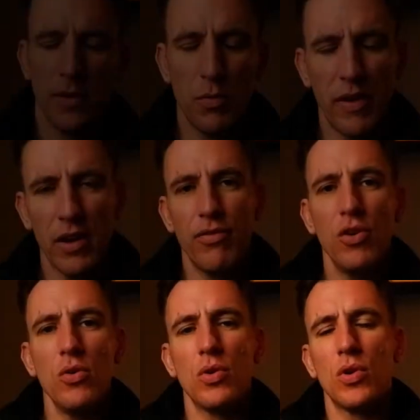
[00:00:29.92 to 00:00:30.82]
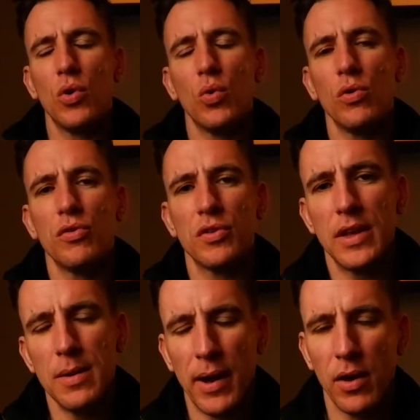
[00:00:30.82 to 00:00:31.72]
So we've had a few calls
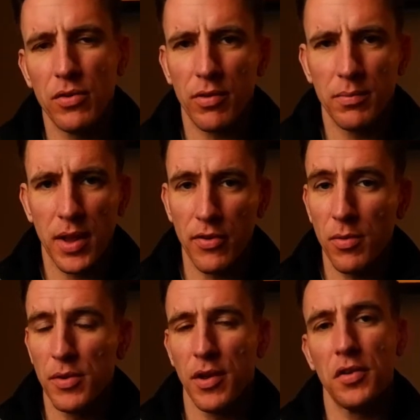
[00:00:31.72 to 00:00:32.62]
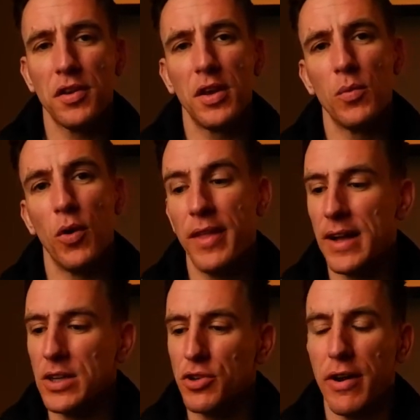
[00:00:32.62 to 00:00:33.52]
and emails from customers asking what
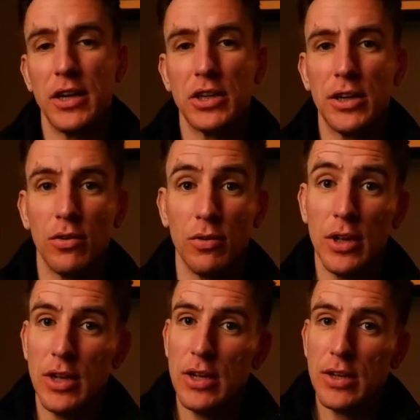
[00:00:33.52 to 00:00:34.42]
that strange little